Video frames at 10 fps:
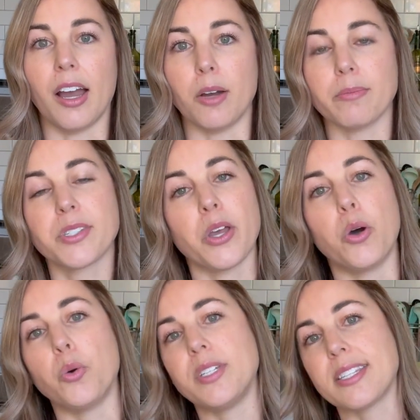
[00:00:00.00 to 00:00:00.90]

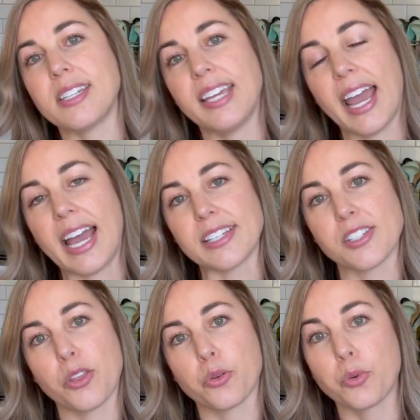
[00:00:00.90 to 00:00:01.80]
So Disney has
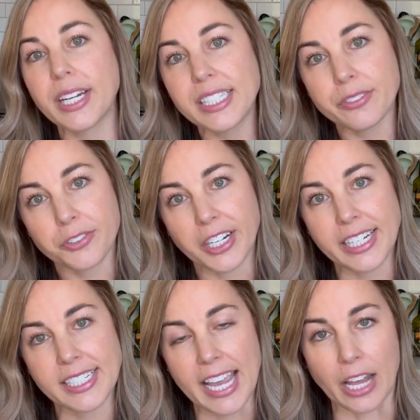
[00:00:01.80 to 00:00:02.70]
3
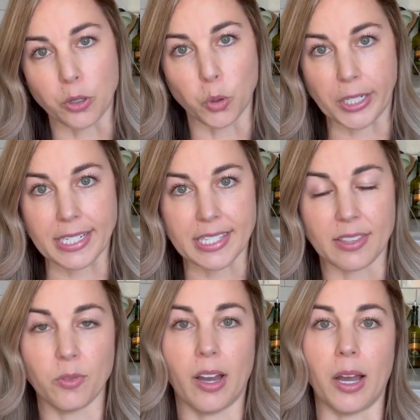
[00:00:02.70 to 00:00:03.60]
different categories
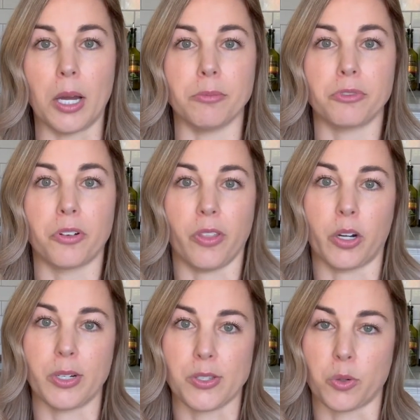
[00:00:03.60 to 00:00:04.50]
for their
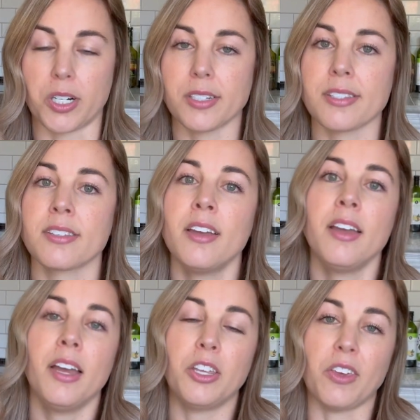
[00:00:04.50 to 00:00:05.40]
resorts.
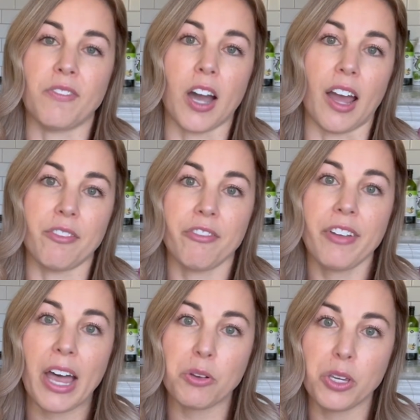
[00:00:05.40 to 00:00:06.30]
You've got
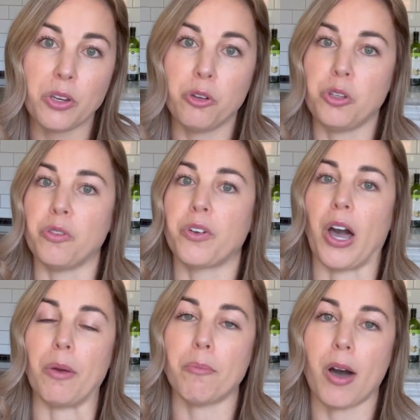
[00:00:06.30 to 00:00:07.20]
value, you've
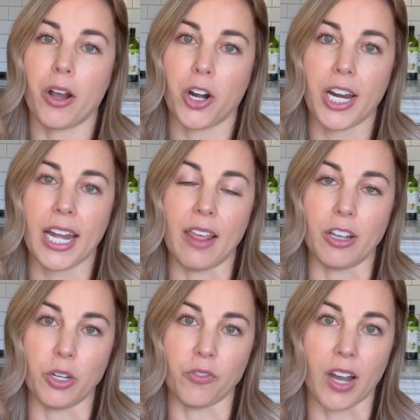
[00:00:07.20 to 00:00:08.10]
got moderate, and
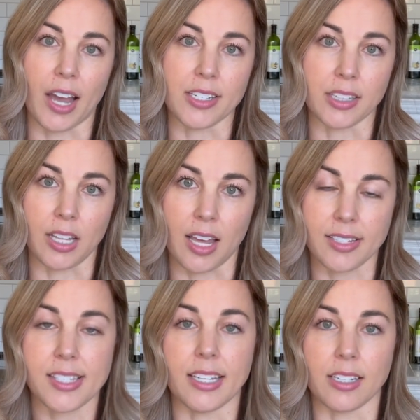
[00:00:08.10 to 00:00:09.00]
then you've got
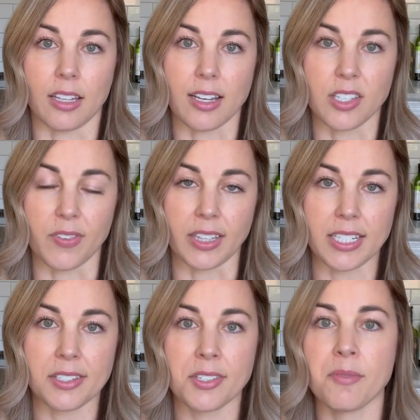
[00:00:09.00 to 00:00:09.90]
deluxe and deluxe
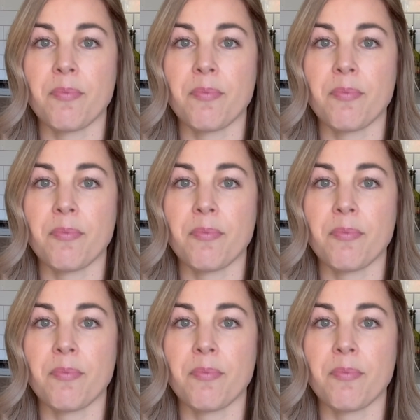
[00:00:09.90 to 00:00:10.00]
villas.